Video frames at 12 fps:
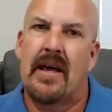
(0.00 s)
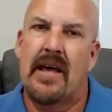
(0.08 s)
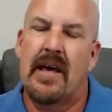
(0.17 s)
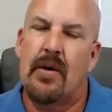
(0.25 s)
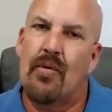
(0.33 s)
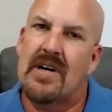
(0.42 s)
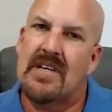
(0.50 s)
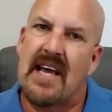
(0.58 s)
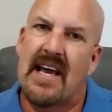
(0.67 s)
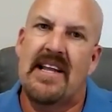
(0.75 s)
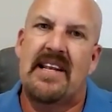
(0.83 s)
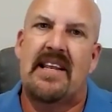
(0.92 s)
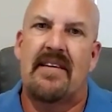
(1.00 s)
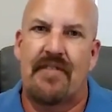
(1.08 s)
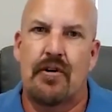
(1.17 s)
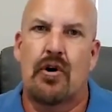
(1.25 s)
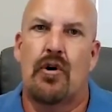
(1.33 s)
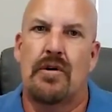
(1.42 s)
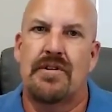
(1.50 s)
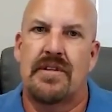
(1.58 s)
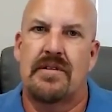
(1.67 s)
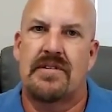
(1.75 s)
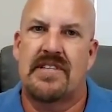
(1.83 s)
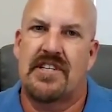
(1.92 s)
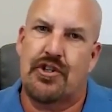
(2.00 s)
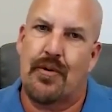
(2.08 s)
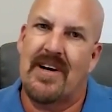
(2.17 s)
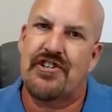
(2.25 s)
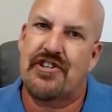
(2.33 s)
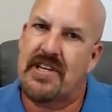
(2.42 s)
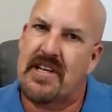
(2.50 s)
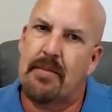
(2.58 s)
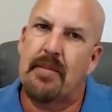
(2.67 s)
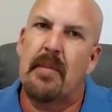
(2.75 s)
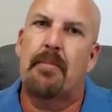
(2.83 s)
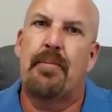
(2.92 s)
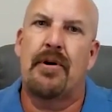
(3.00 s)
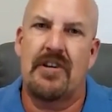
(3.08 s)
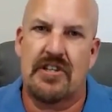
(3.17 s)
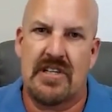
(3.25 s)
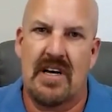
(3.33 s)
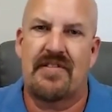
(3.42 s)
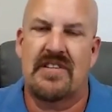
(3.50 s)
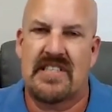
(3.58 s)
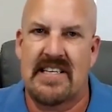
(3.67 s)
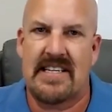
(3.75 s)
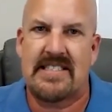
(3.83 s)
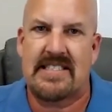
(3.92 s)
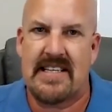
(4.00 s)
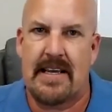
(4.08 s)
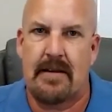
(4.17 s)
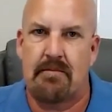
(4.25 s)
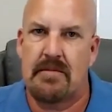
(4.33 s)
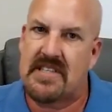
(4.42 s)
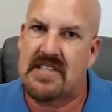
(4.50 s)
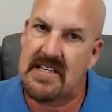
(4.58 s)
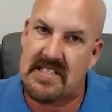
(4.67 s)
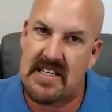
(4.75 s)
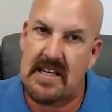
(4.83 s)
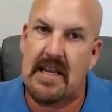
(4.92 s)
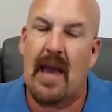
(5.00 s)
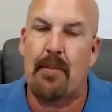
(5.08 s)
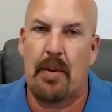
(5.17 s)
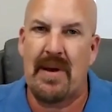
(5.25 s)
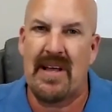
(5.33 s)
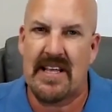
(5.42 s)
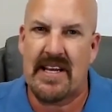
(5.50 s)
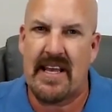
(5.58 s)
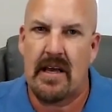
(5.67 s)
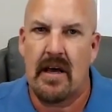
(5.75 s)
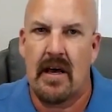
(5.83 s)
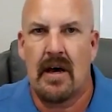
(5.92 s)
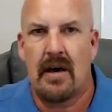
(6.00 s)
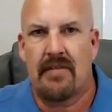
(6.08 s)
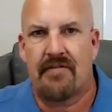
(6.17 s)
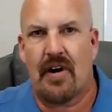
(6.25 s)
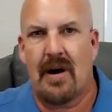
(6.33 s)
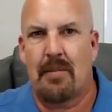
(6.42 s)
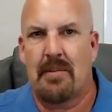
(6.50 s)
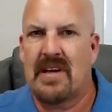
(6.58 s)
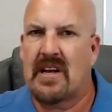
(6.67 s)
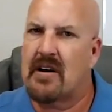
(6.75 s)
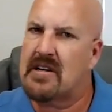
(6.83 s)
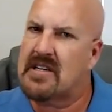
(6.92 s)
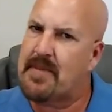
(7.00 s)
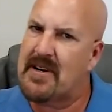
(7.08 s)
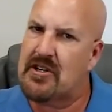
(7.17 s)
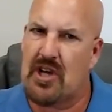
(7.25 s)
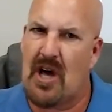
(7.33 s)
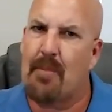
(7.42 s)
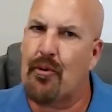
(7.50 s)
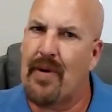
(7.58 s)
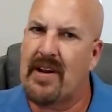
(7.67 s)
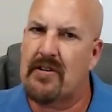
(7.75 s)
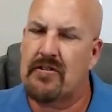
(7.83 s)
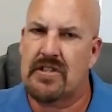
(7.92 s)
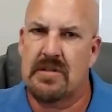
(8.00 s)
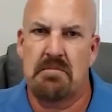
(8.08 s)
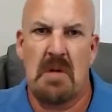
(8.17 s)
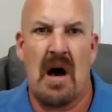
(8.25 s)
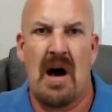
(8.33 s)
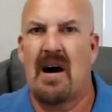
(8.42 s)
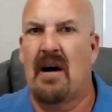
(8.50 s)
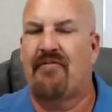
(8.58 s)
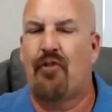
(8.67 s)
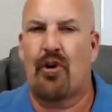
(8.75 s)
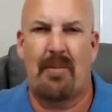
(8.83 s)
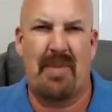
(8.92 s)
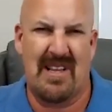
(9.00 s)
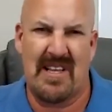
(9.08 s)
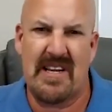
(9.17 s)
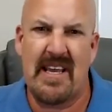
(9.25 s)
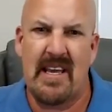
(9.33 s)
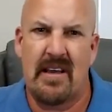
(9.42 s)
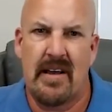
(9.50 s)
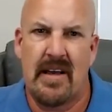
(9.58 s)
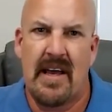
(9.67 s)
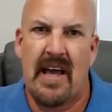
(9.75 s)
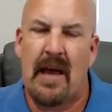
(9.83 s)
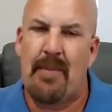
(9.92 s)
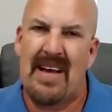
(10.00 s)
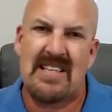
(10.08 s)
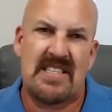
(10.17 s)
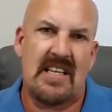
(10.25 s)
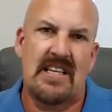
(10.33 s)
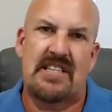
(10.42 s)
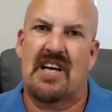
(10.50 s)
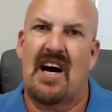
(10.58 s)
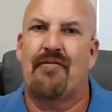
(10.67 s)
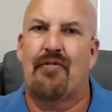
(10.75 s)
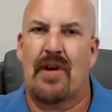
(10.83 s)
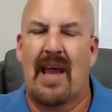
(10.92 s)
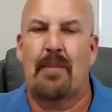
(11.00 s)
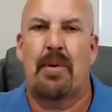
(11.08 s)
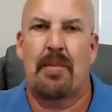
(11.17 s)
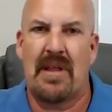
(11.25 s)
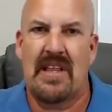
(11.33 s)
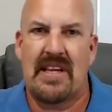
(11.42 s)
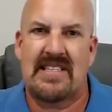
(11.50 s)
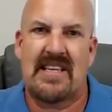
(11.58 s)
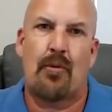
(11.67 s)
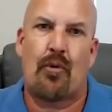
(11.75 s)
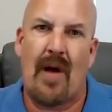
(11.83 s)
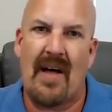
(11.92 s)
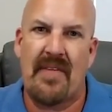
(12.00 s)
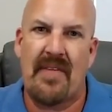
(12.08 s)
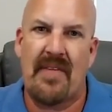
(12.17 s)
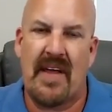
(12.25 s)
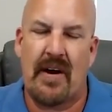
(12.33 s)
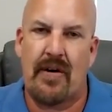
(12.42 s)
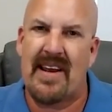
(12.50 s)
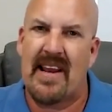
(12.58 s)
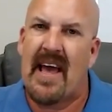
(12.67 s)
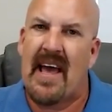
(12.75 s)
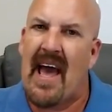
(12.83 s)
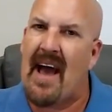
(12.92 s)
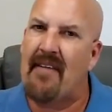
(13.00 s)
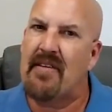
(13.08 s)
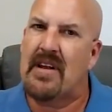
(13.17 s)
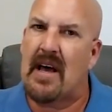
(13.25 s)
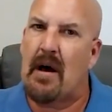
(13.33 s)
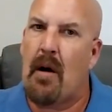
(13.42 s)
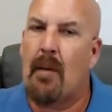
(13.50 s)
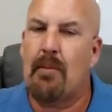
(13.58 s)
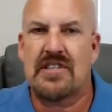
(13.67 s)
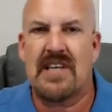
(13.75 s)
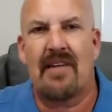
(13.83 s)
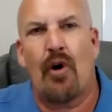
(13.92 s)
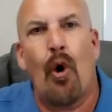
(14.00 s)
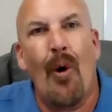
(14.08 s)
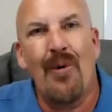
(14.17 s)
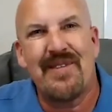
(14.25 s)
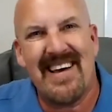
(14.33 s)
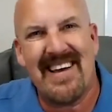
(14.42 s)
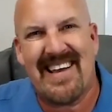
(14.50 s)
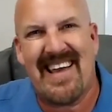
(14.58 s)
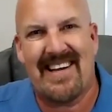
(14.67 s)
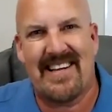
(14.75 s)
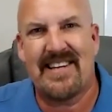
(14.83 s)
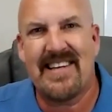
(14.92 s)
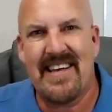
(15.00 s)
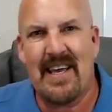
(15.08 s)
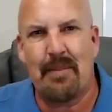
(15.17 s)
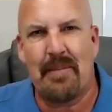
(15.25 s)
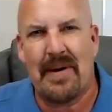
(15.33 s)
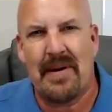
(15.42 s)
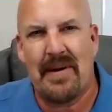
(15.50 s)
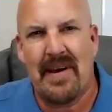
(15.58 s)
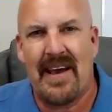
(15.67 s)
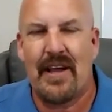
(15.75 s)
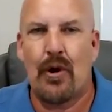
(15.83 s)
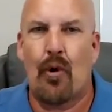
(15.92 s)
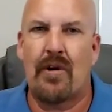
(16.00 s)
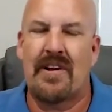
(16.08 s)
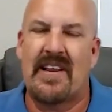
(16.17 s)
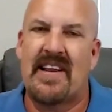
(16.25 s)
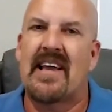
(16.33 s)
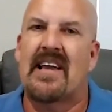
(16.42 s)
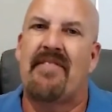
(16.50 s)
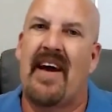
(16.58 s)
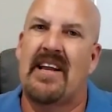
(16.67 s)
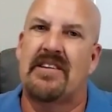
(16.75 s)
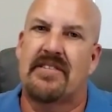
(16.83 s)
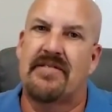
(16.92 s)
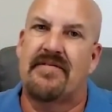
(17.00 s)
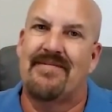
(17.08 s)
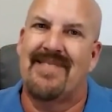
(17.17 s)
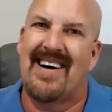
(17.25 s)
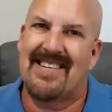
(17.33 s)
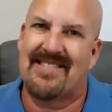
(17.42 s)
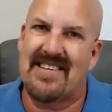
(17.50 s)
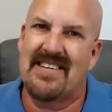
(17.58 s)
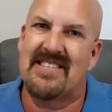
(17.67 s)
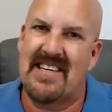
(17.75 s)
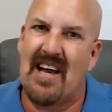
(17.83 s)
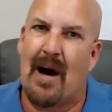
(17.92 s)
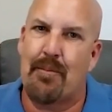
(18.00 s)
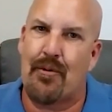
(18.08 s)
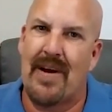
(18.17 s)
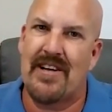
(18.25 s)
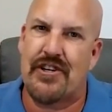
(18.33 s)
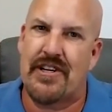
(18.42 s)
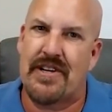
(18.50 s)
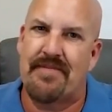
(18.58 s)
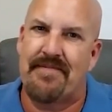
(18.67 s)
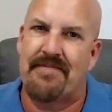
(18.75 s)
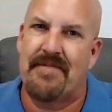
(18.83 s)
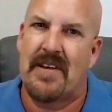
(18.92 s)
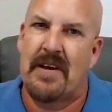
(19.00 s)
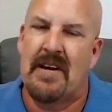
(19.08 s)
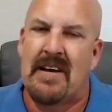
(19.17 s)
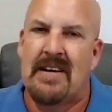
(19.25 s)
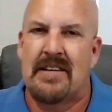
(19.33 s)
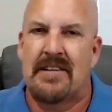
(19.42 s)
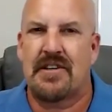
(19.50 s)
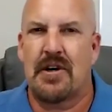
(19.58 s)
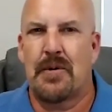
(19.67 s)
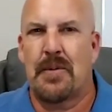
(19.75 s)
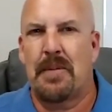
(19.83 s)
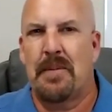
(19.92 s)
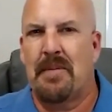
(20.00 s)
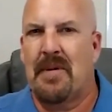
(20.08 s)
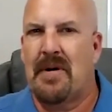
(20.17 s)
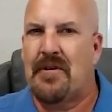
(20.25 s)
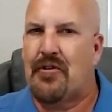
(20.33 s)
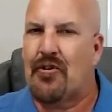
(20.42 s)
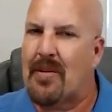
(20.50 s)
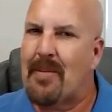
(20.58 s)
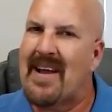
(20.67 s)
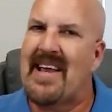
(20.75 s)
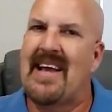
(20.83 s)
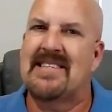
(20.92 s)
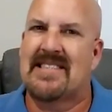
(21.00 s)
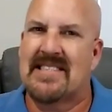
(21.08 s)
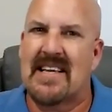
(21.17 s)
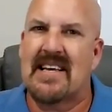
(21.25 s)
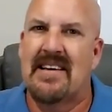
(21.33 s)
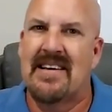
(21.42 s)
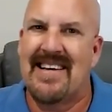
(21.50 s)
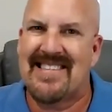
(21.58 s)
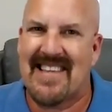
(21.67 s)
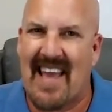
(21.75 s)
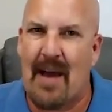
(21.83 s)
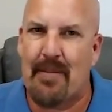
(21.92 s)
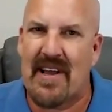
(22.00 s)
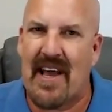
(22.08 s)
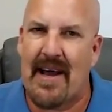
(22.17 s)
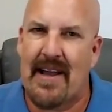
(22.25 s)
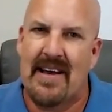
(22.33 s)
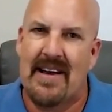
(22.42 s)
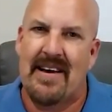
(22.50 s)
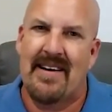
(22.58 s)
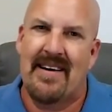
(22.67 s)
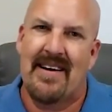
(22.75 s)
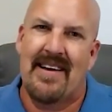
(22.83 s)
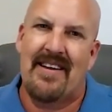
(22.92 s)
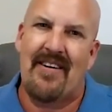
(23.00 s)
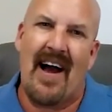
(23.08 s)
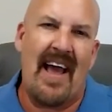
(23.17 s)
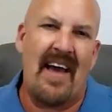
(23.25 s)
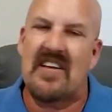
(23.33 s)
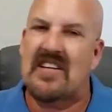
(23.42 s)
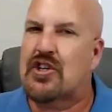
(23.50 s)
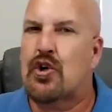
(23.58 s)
it was a difficult situation to put yourself in CNC capability, from experienced operators, affordability, and basically software capabilities that were out there, and having to almost have a whole dedicated team in order to take advantage of a CNC operation. So during my days as a cabinet guy, I had this